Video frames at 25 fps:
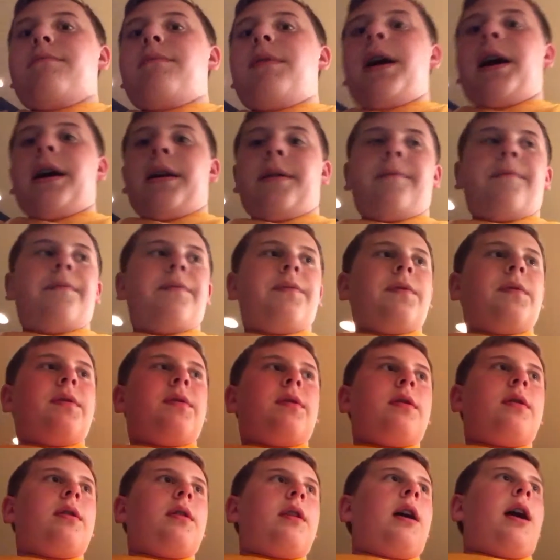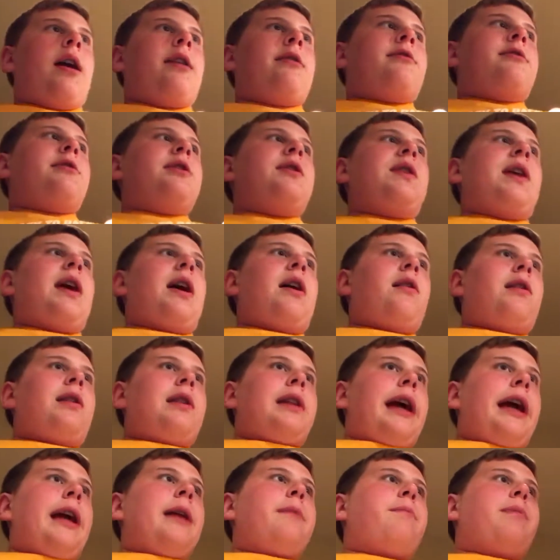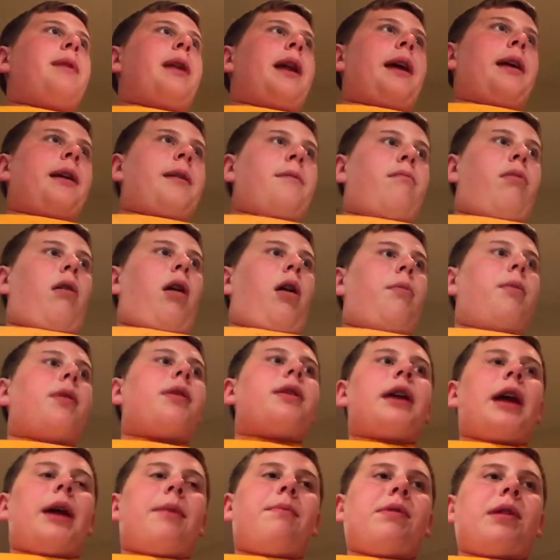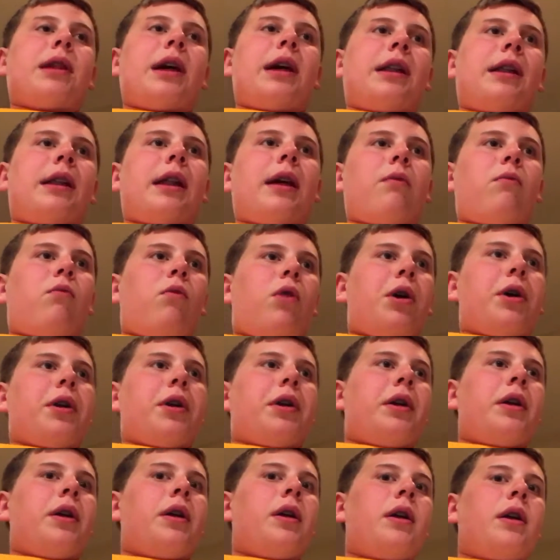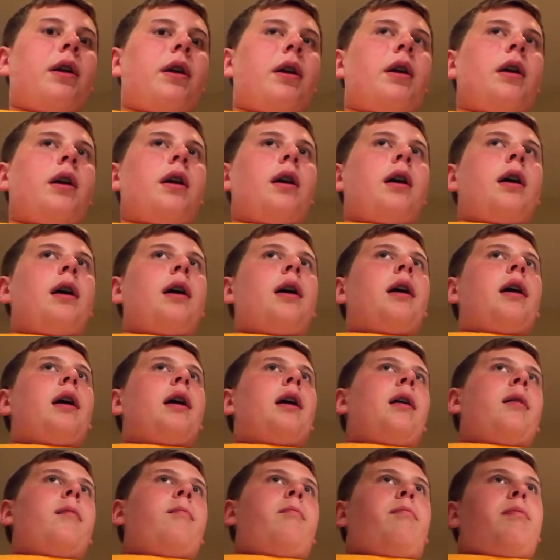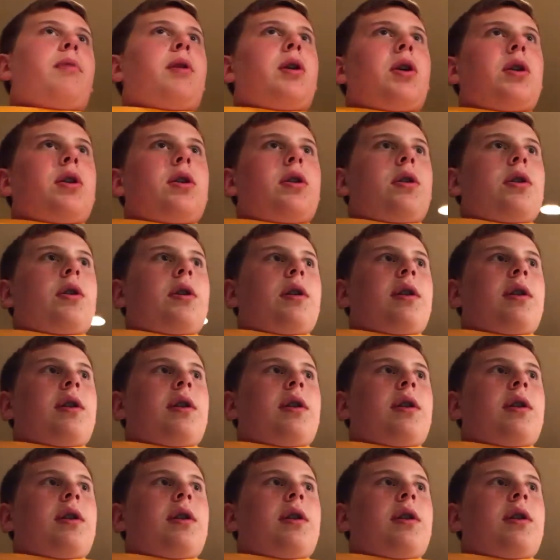bed. I don't know how late, but I can probably stay up as late as I want. But,